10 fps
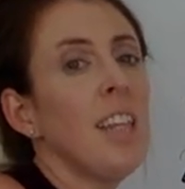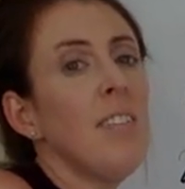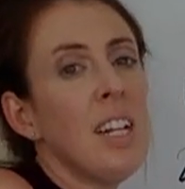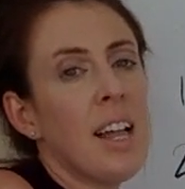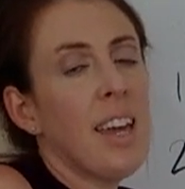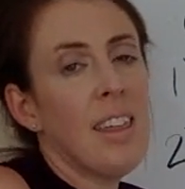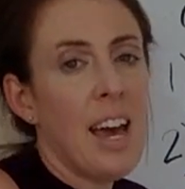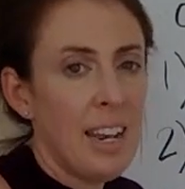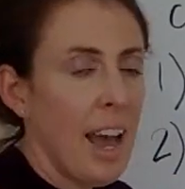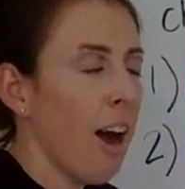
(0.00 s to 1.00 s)
living like
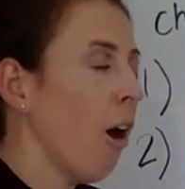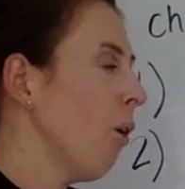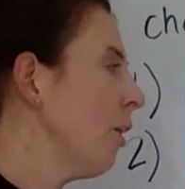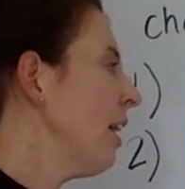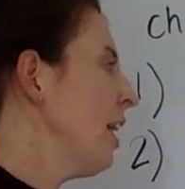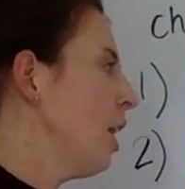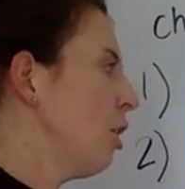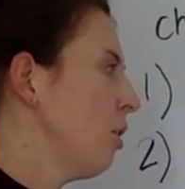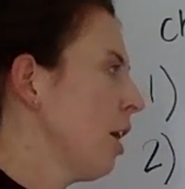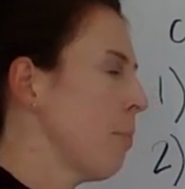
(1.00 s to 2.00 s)
that now,
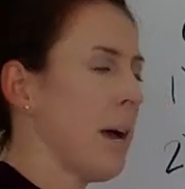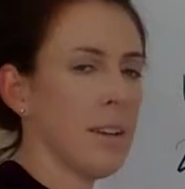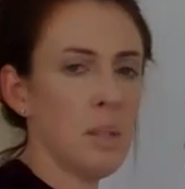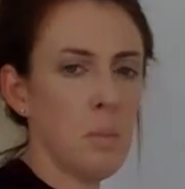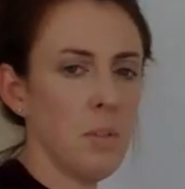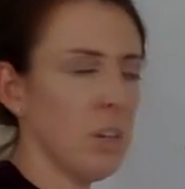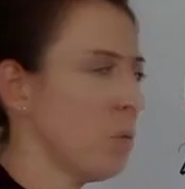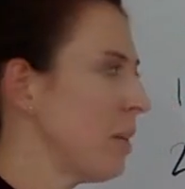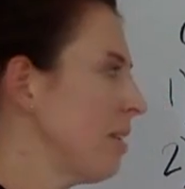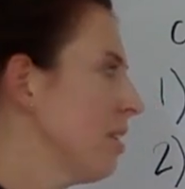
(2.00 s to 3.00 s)
and you cut back some of your
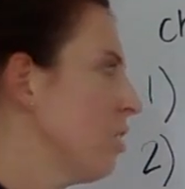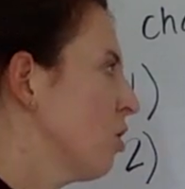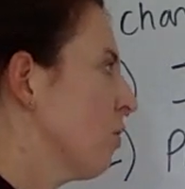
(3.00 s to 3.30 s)
expenses.